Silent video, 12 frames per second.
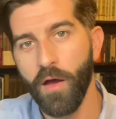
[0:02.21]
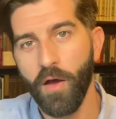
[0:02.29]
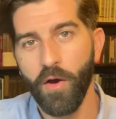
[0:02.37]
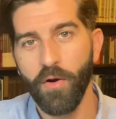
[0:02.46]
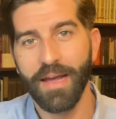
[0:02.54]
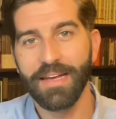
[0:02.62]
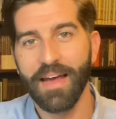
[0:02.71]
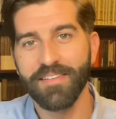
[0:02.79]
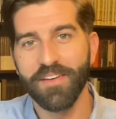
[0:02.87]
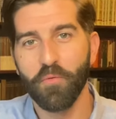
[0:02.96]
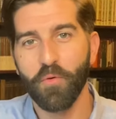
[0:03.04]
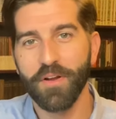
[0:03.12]
Well, hey guys,
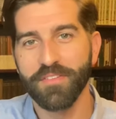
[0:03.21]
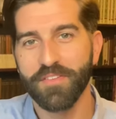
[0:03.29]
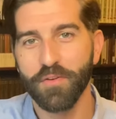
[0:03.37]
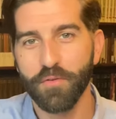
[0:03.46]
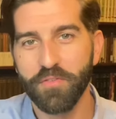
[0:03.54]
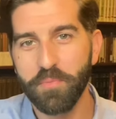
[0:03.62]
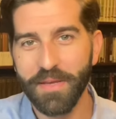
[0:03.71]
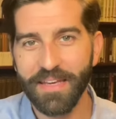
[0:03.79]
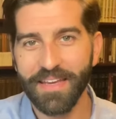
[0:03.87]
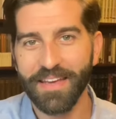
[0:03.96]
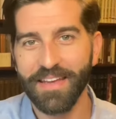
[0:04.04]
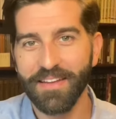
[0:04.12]
I want to
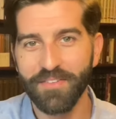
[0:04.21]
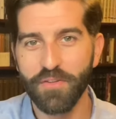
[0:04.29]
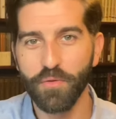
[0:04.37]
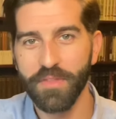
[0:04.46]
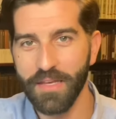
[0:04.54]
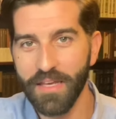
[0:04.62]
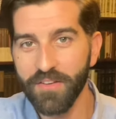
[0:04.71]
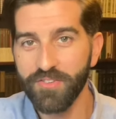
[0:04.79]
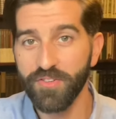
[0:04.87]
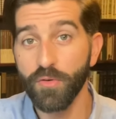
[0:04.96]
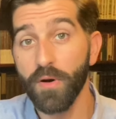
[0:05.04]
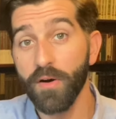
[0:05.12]
speak into the
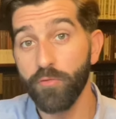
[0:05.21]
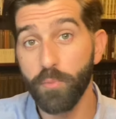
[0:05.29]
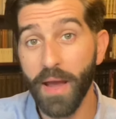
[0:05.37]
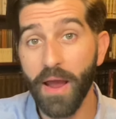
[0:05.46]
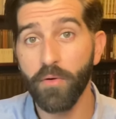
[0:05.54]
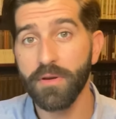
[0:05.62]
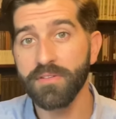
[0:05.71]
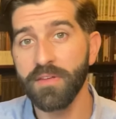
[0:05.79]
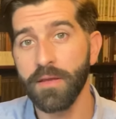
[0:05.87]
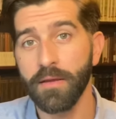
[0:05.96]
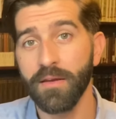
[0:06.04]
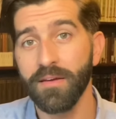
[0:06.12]
issue of
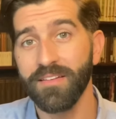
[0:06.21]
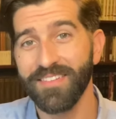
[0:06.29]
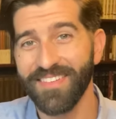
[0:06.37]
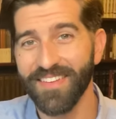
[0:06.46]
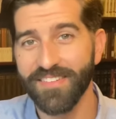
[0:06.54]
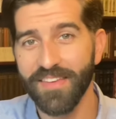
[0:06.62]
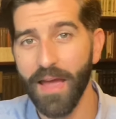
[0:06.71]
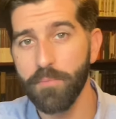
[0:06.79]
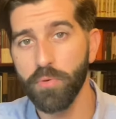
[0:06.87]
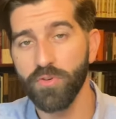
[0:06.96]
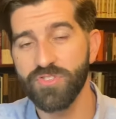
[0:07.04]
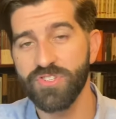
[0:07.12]
parenting,
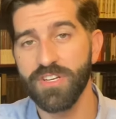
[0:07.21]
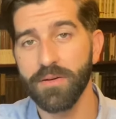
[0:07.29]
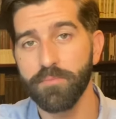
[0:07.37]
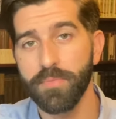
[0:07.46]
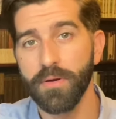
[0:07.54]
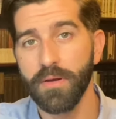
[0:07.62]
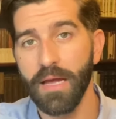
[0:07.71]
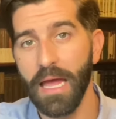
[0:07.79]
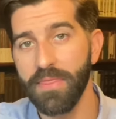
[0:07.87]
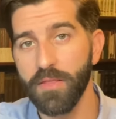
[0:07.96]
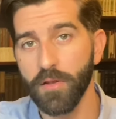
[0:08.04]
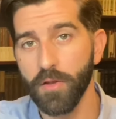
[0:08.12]
discipleship,
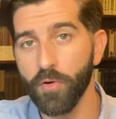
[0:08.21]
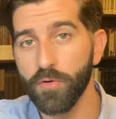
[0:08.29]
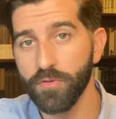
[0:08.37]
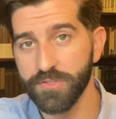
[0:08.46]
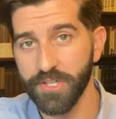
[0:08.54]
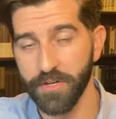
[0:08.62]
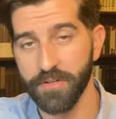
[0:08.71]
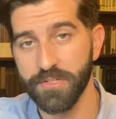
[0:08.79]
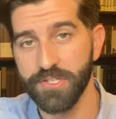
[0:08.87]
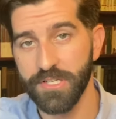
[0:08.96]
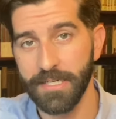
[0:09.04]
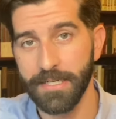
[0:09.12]
and the local
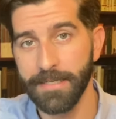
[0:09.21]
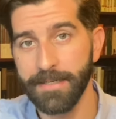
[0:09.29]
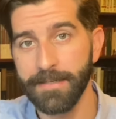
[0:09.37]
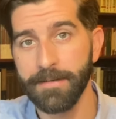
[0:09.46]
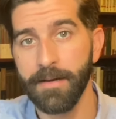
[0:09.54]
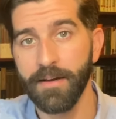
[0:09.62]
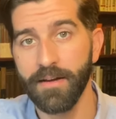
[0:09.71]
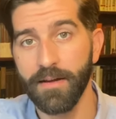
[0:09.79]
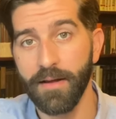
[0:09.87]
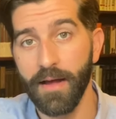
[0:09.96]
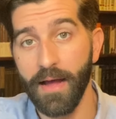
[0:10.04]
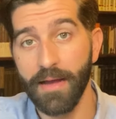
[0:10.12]
church.
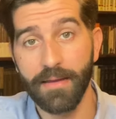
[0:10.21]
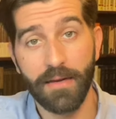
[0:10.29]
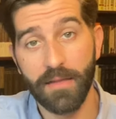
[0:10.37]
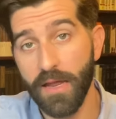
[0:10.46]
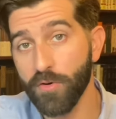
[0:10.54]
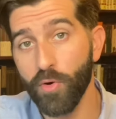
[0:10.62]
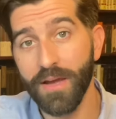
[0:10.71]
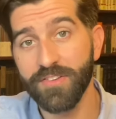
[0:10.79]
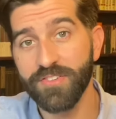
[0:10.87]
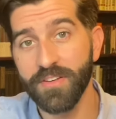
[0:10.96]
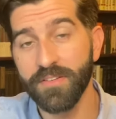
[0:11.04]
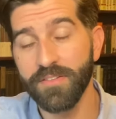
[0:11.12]
I get a lot of
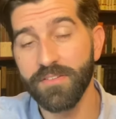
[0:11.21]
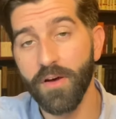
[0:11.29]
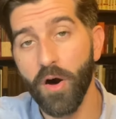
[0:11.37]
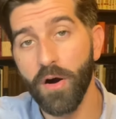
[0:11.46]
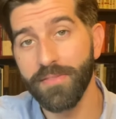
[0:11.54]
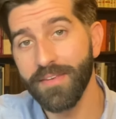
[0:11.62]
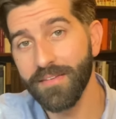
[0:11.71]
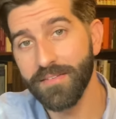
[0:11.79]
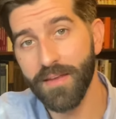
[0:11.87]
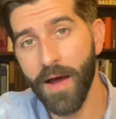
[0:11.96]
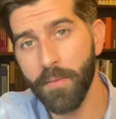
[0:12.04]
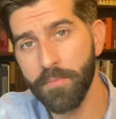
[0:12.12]
questions on these
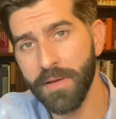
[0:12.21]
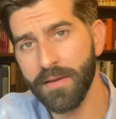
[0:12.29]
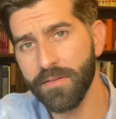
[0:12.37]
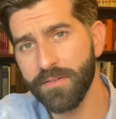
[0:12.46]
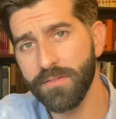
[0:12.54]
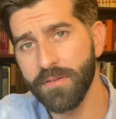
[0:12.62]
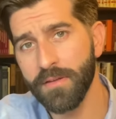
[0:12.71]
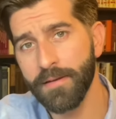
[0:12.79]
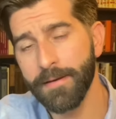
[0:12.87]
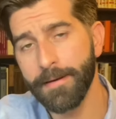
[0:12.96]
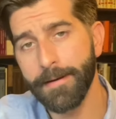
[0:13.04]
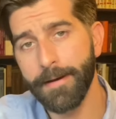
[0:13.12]
topics
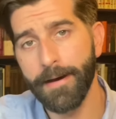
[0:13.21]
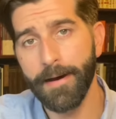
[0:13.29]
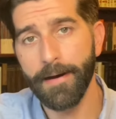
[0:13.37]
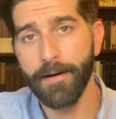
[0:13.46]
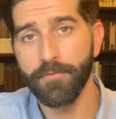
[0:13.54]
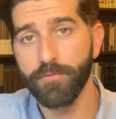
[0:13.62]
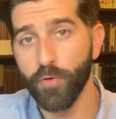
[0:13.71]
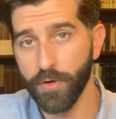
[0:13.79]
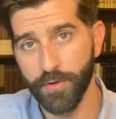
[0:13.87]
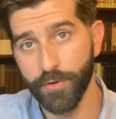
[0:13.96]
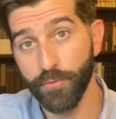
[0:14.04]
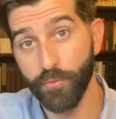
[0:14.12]
uh, for
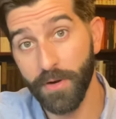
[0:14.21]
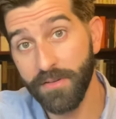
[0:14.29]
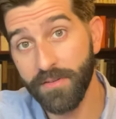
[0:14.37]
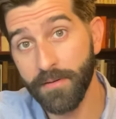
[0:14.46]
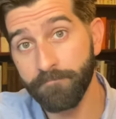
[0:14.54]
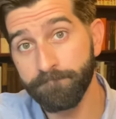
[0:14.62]
good reason.